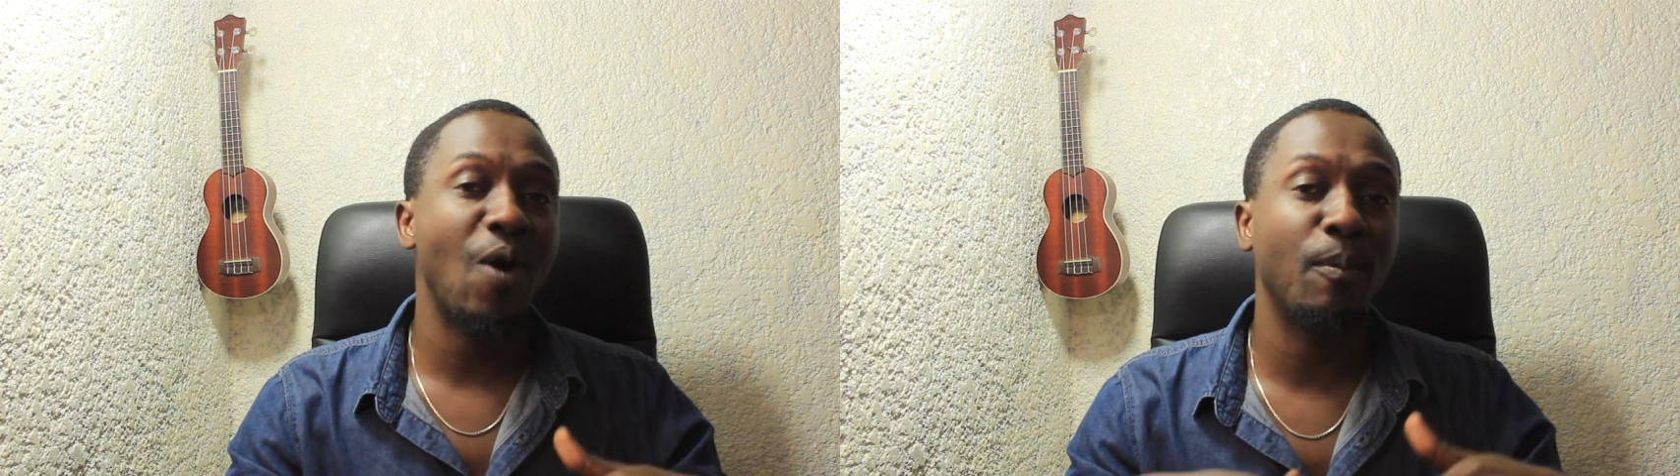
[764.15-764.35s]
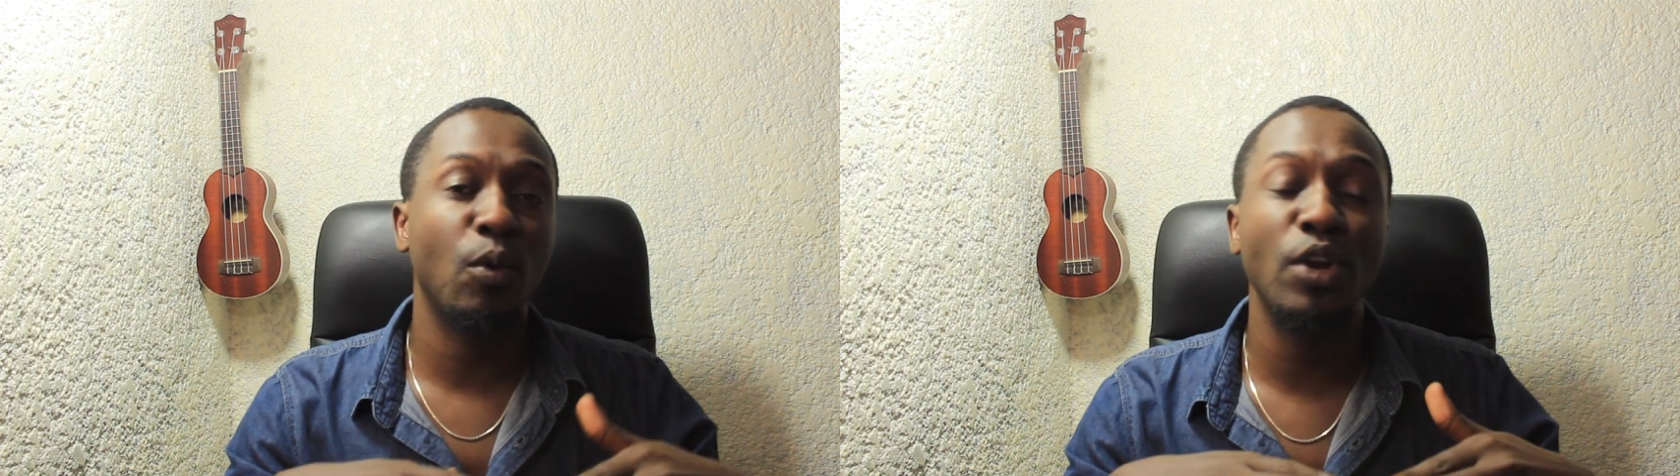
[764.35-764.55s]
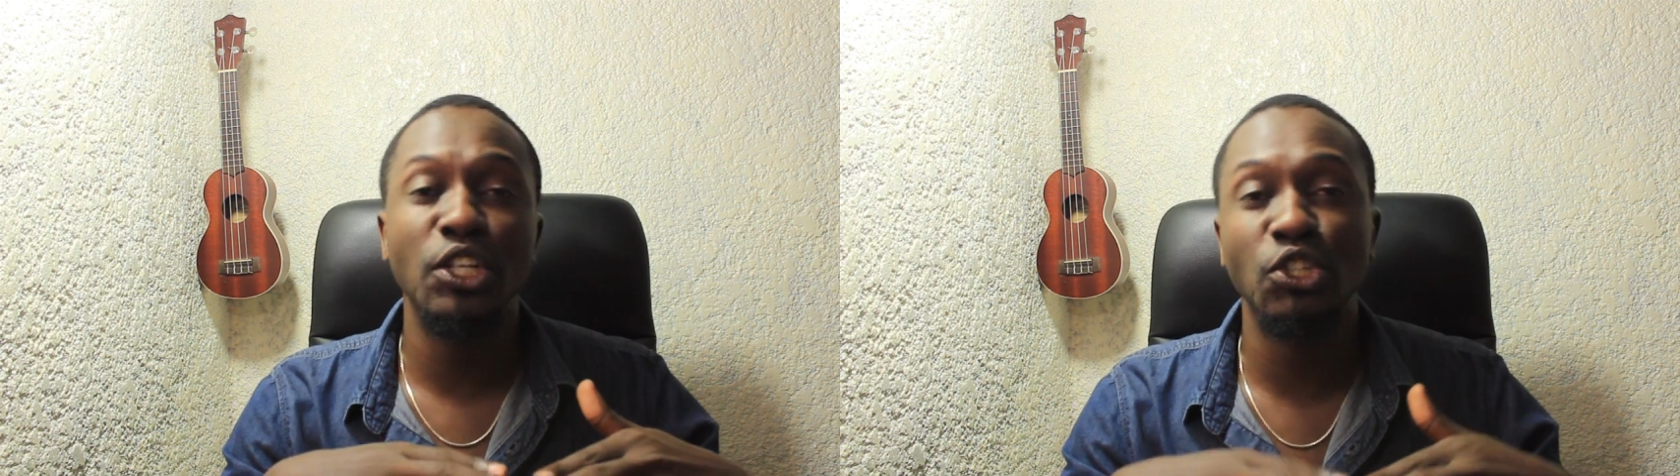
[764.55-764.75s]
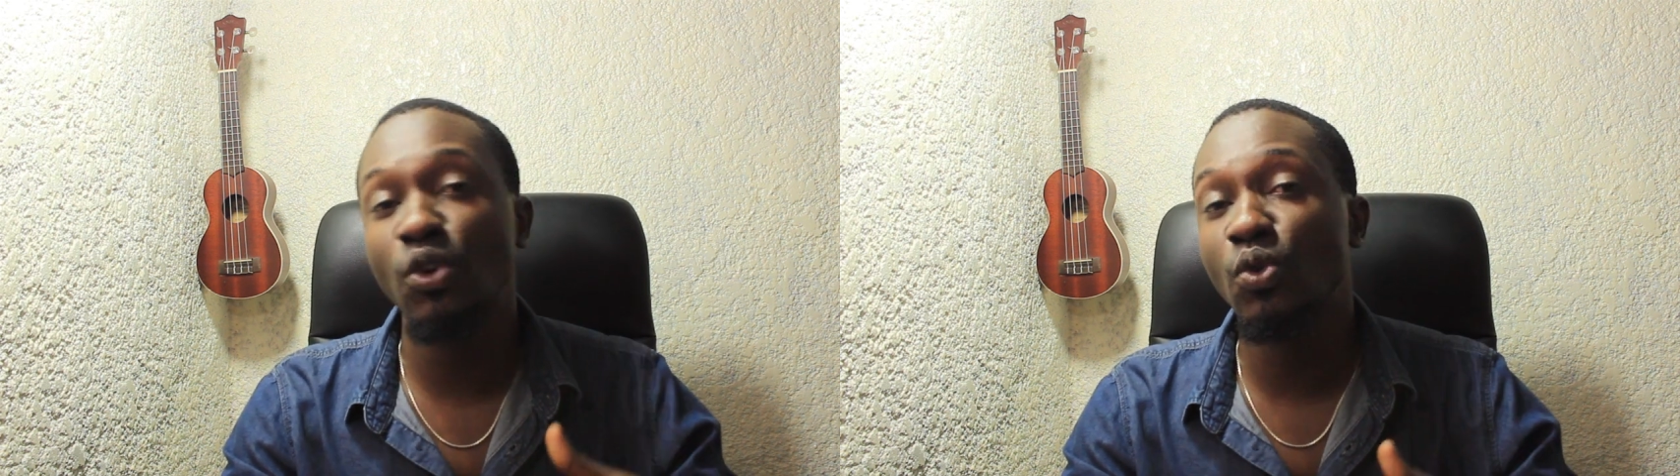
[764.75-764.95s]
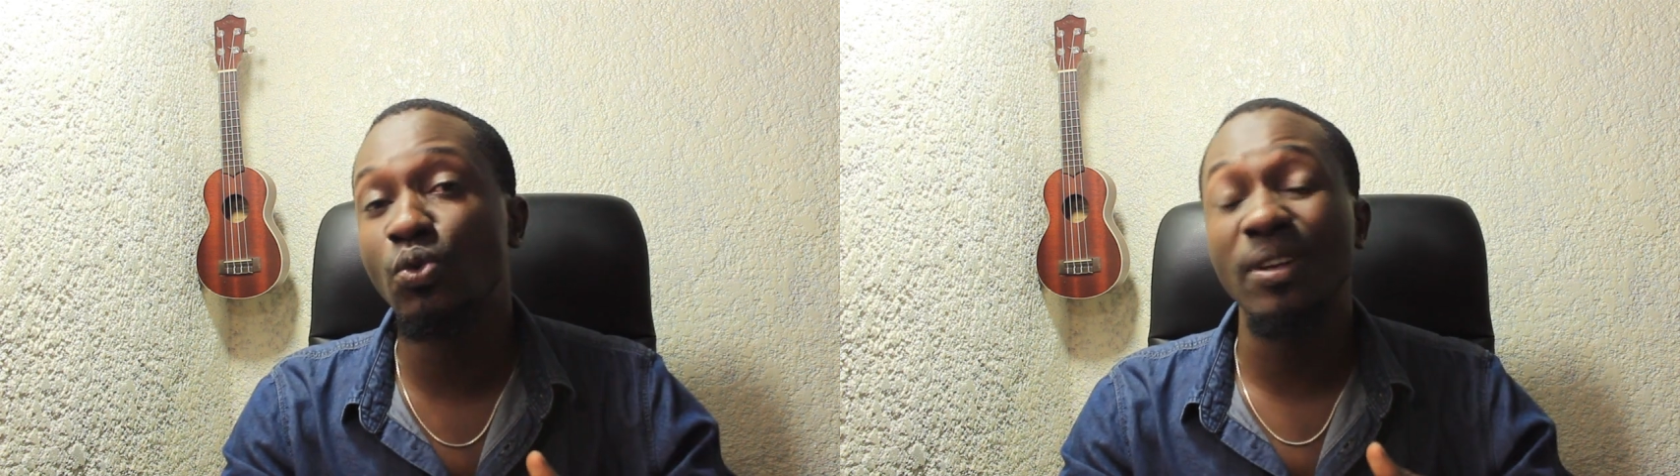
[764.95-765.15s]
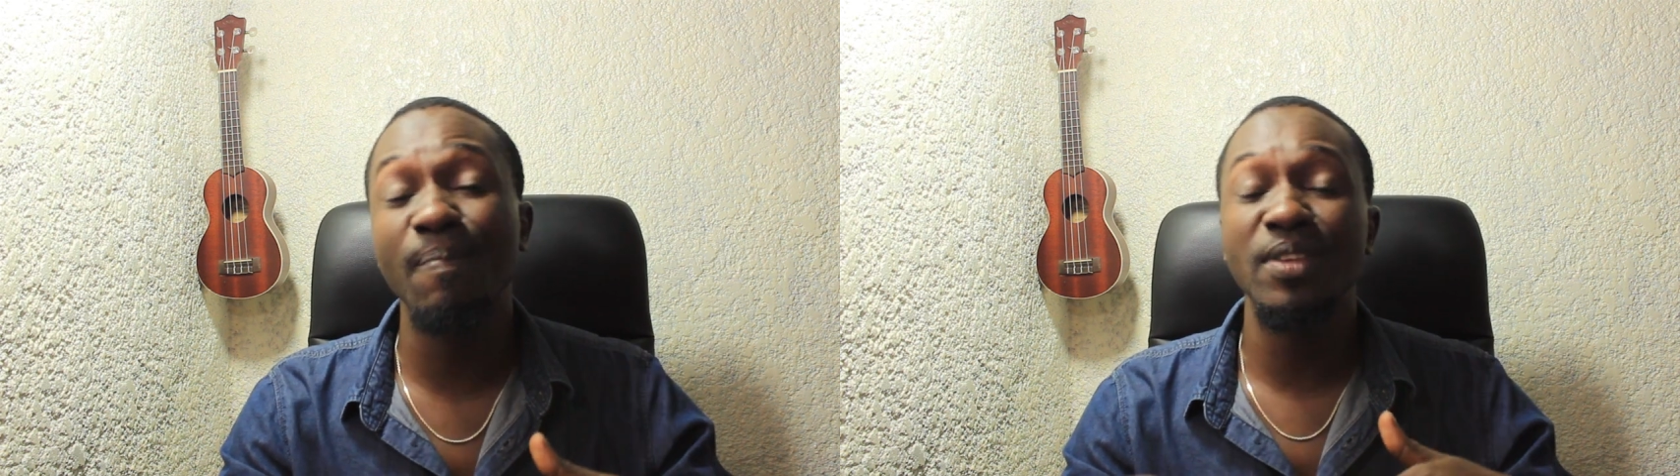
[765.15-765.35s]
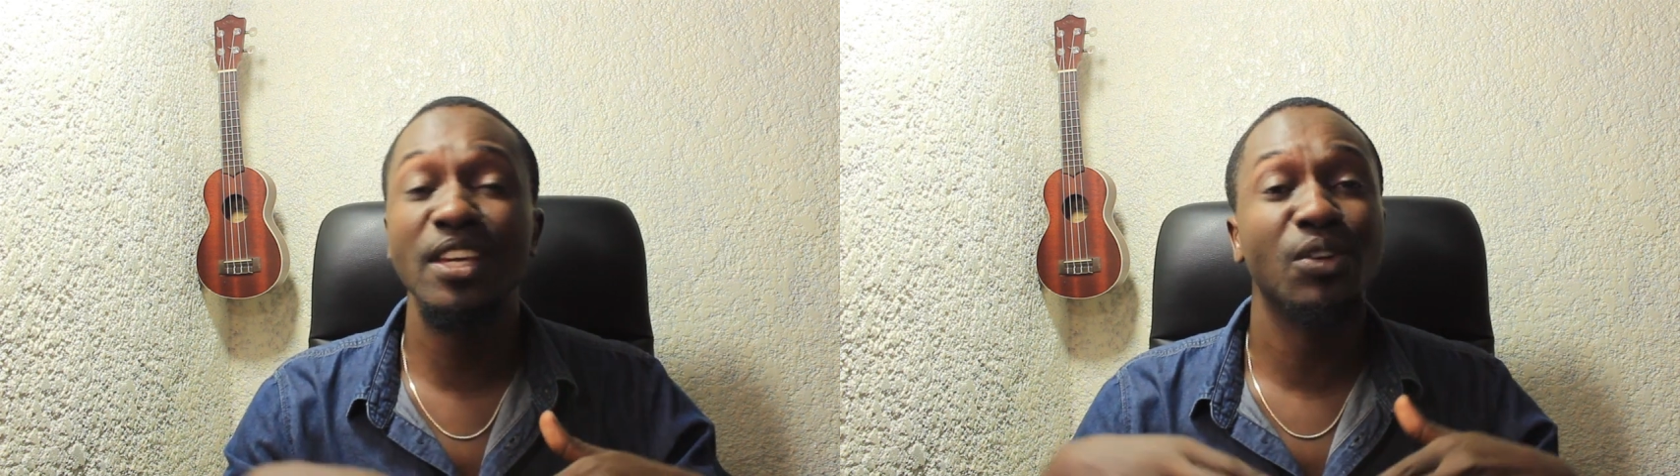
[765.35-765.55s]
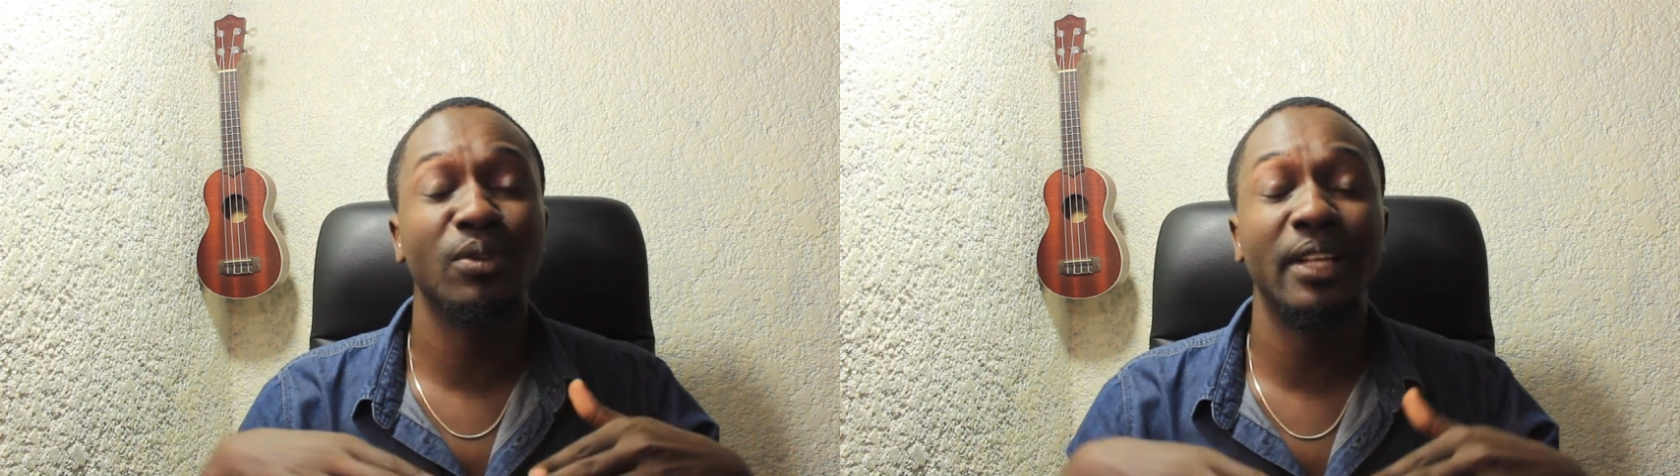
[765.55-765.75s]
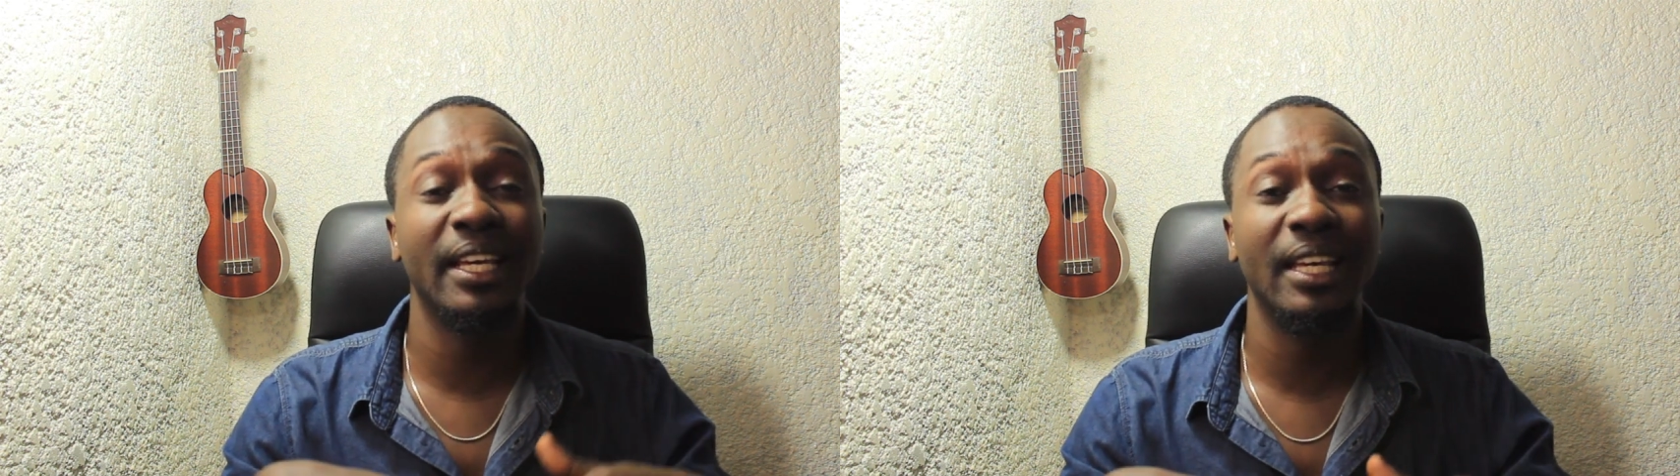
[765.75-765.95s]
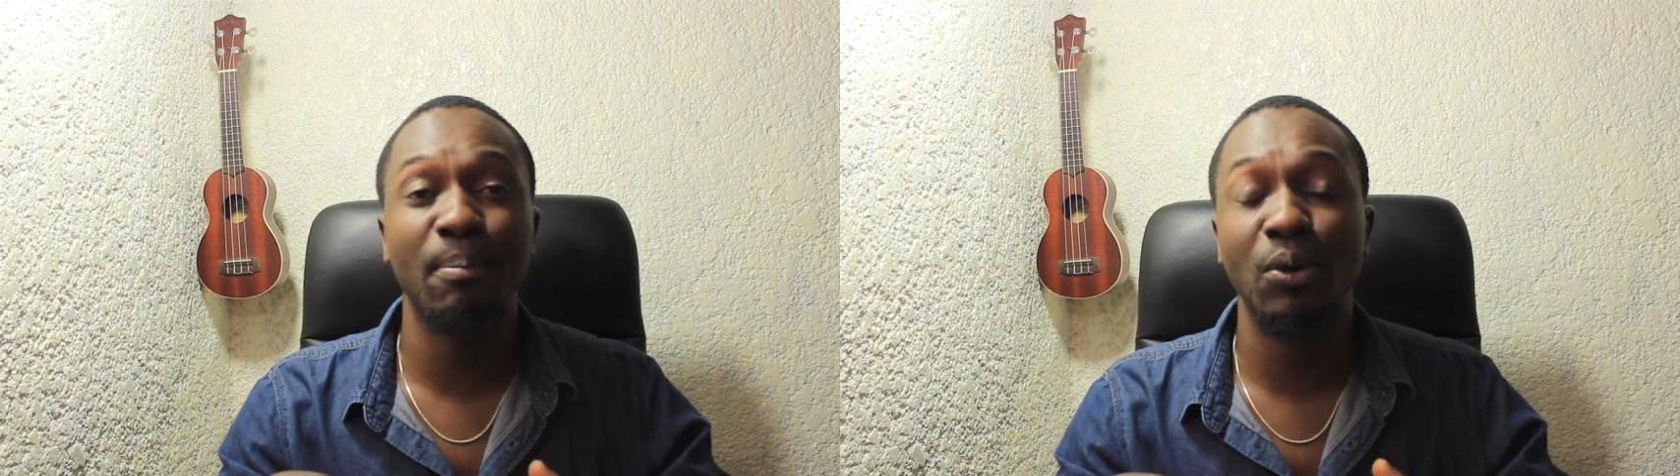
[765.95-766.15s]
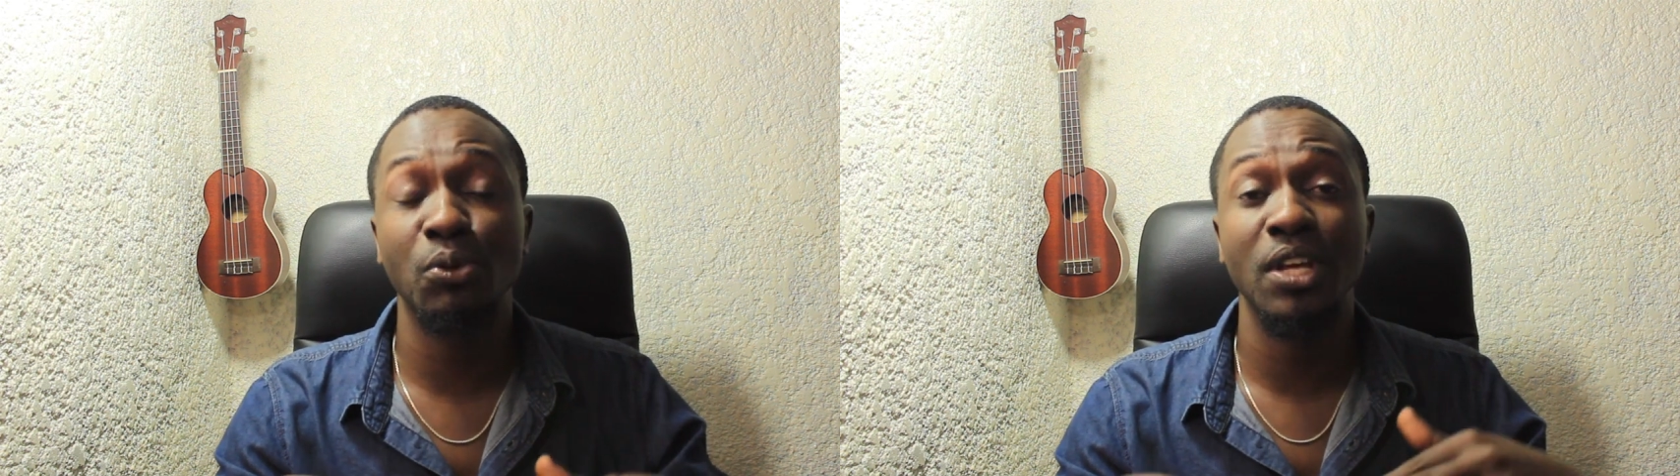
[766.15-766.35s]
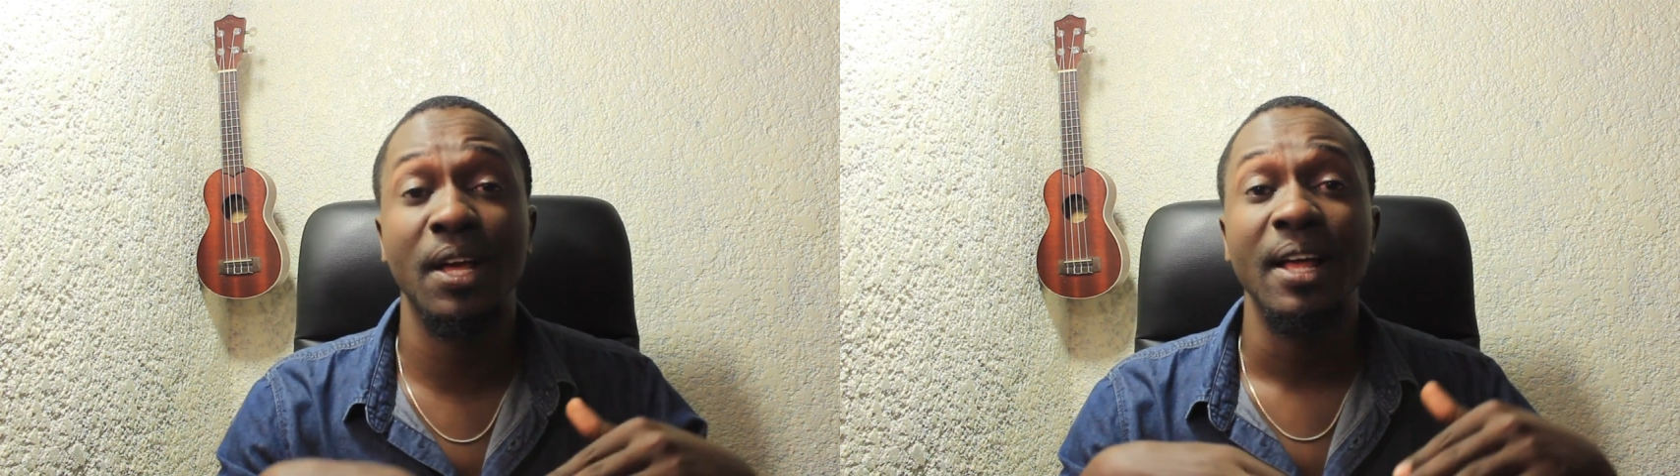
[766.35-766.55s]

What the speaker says: I'm gonna show you something I don't like about